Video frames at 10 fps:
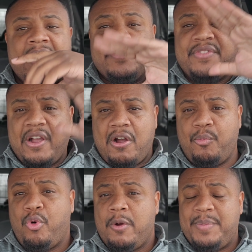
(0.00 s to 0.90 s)
There are
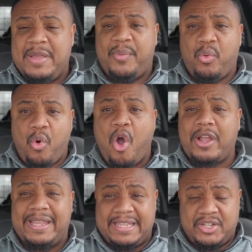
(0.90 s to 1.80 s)
more people
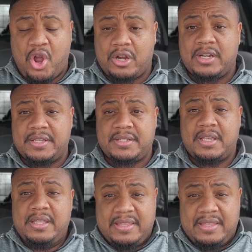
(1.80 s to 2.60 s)
walking in darkness